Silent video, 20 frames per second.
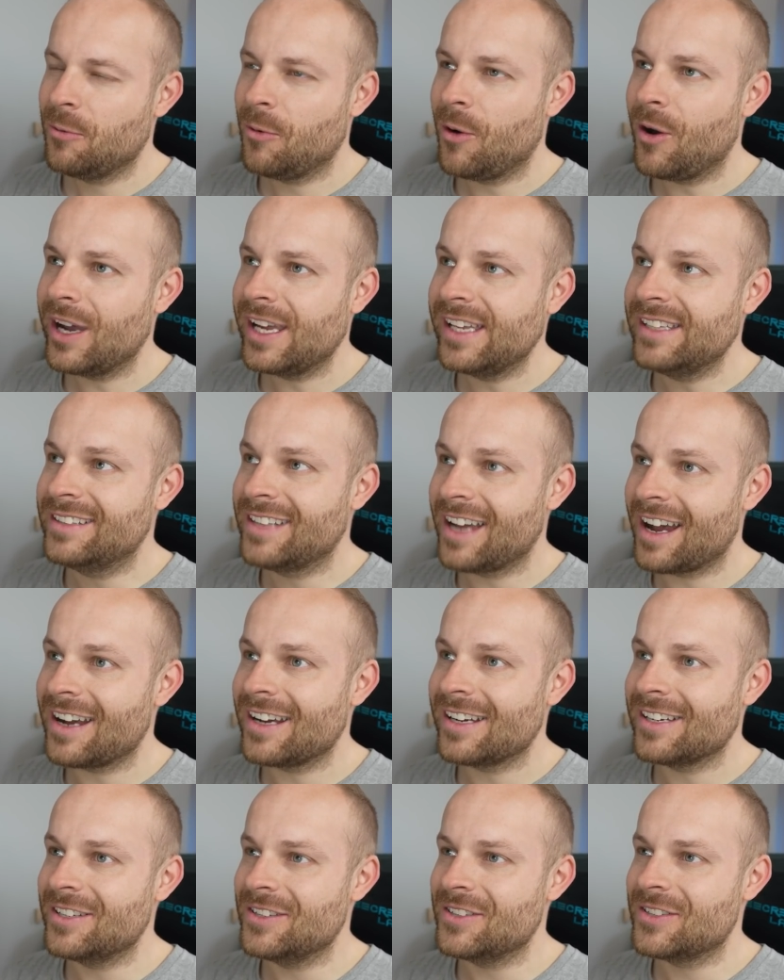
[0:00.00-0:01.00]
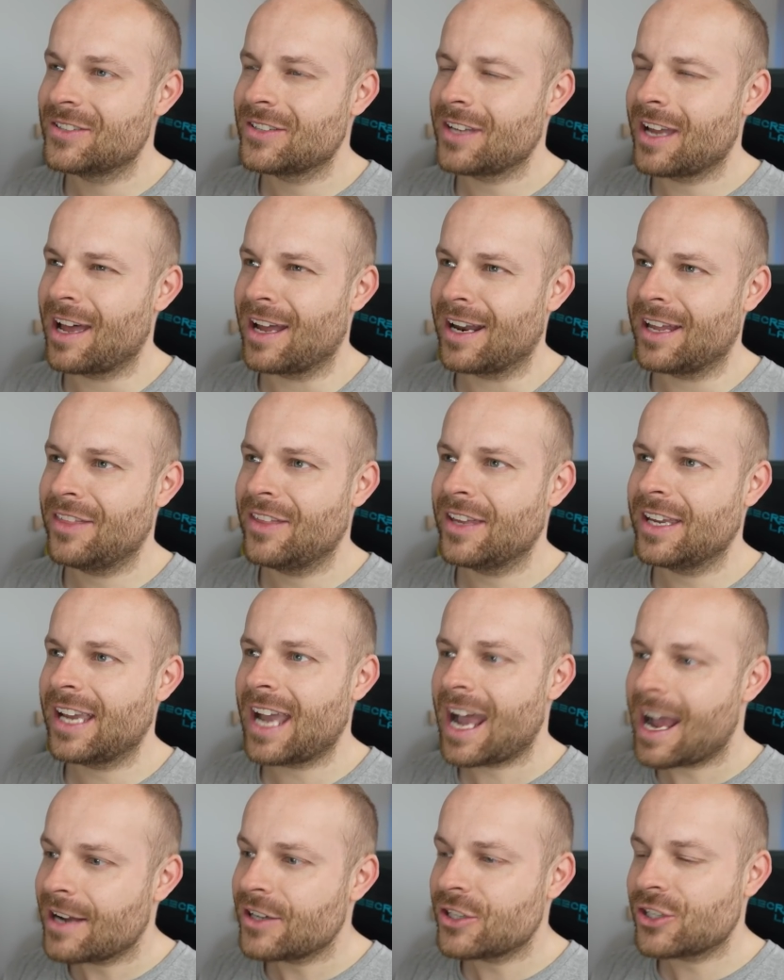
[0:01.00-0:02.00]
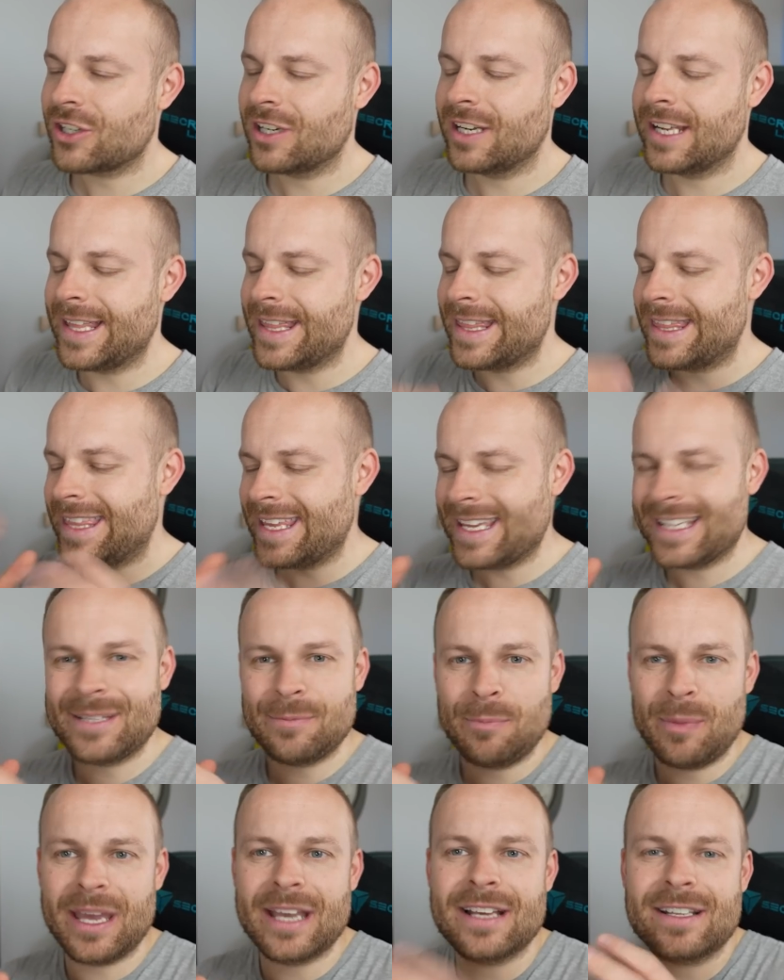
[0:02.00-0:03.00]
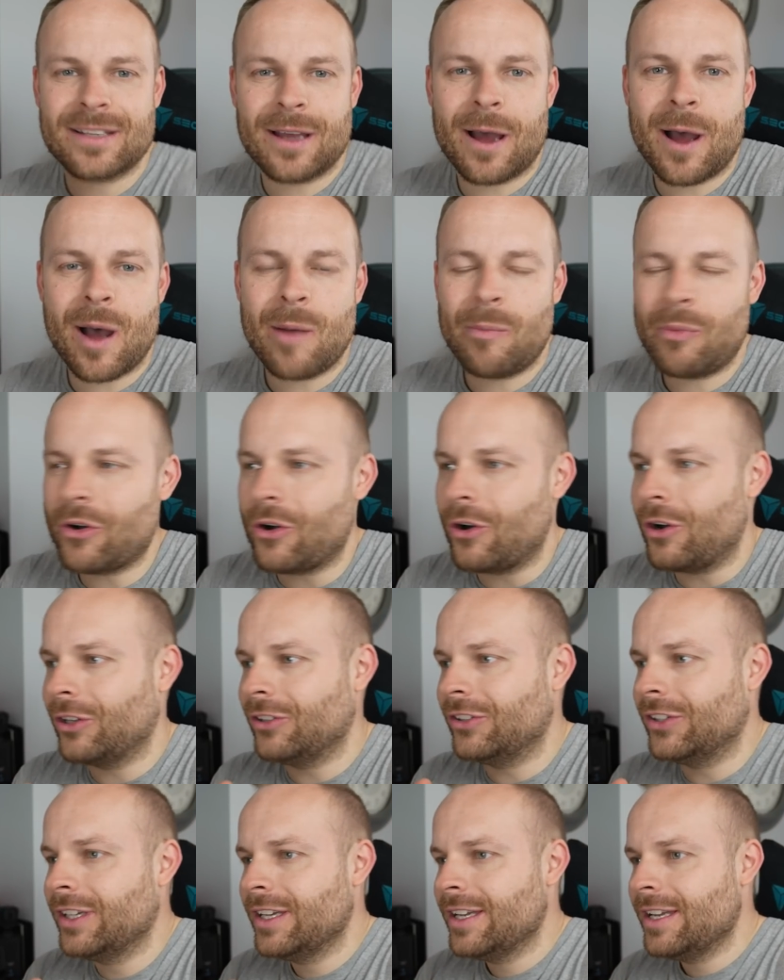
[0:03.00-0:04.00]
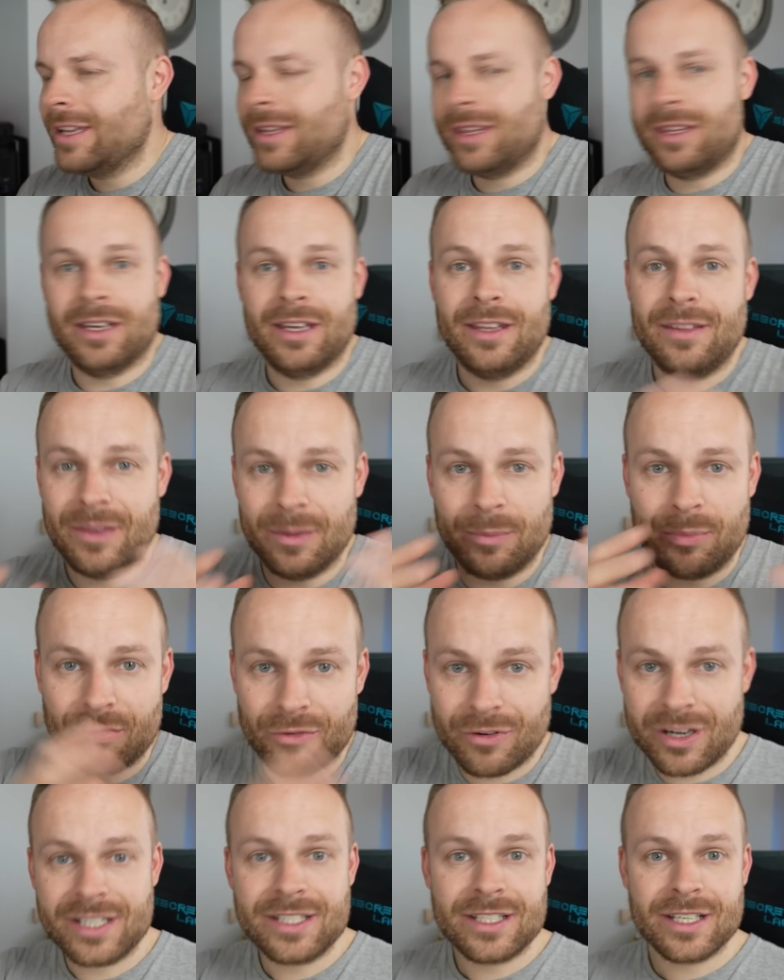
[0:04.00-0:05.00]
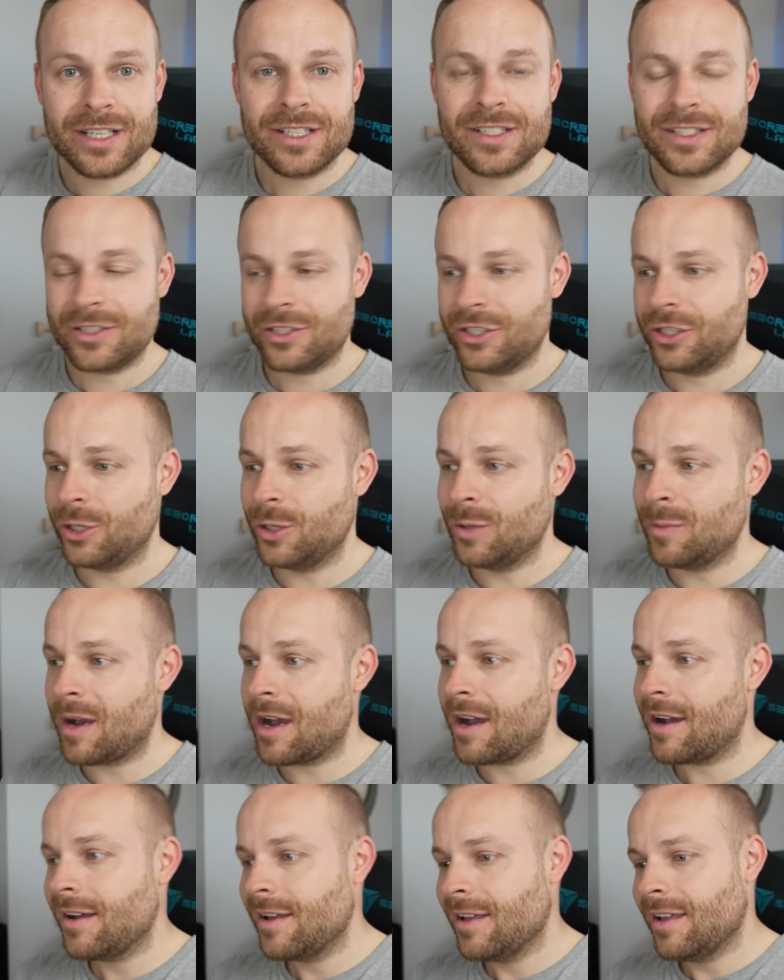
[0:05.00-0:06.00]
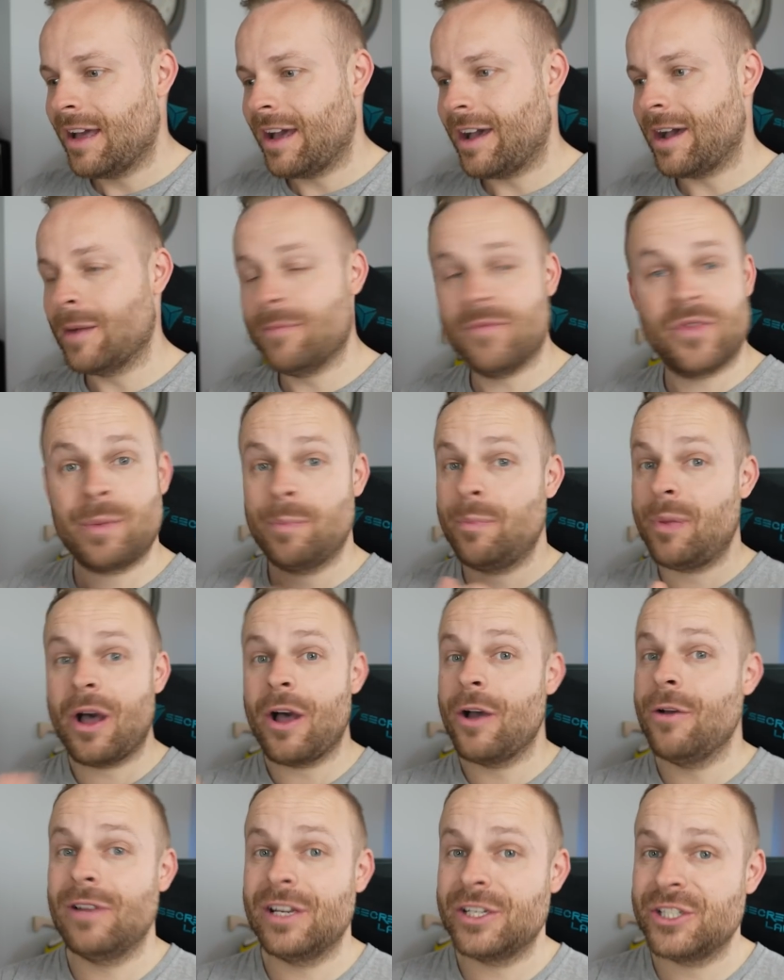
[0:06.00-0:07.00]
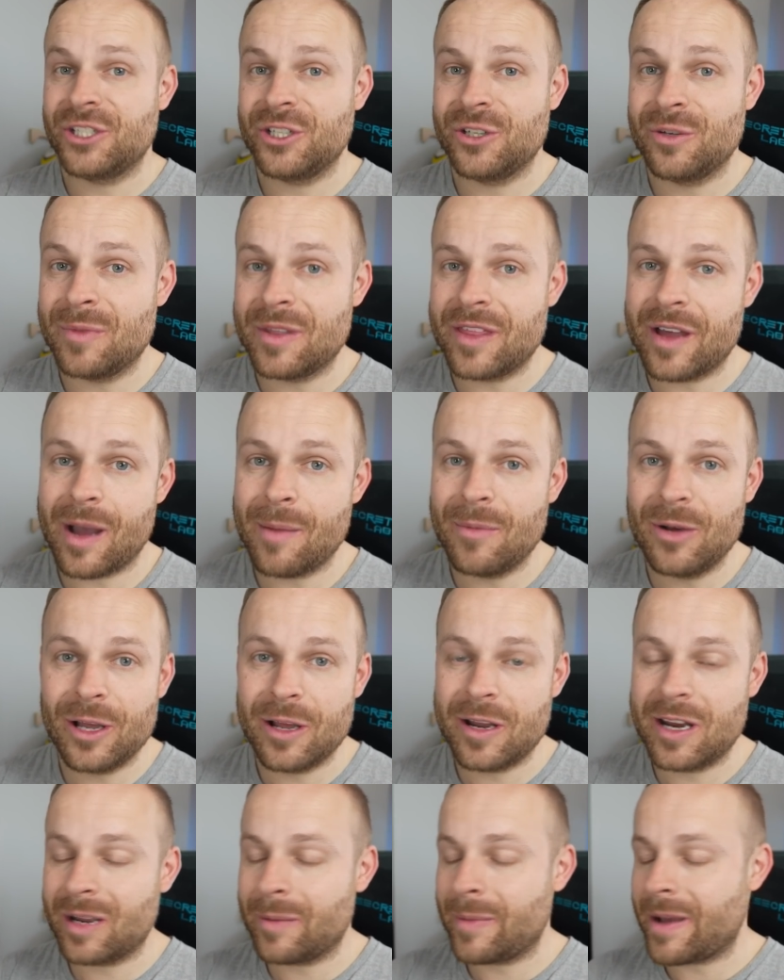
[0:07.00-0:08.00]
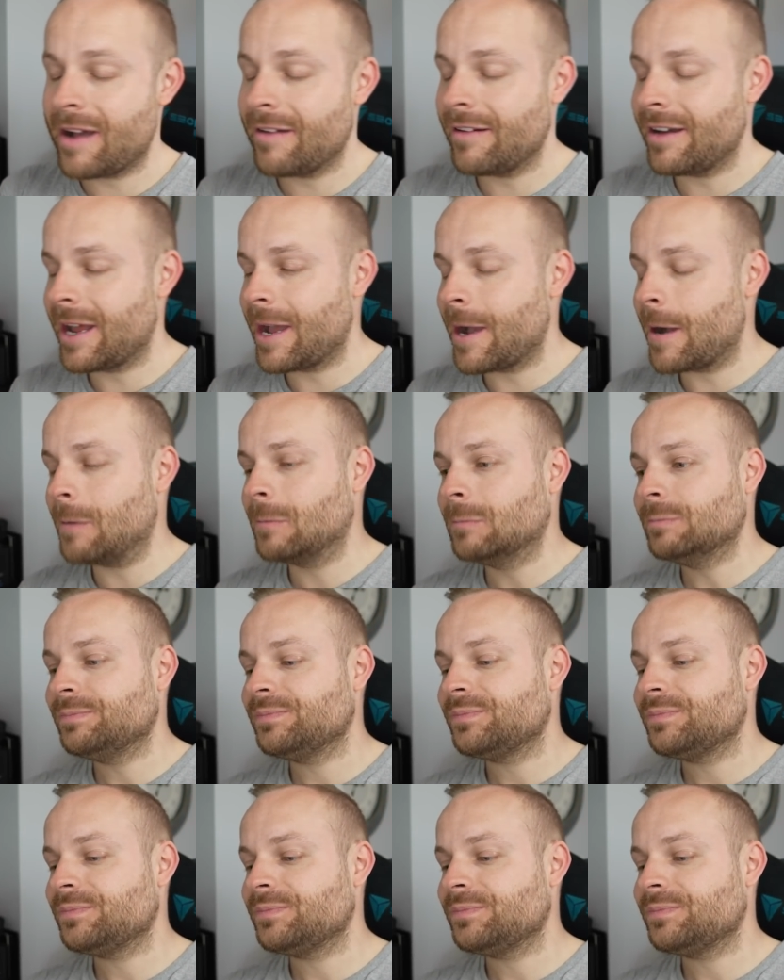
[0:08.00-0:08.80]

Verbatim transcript: what it does, and I think actually this picks up on the the British humor, um, the Polish humor that I'm learning about now,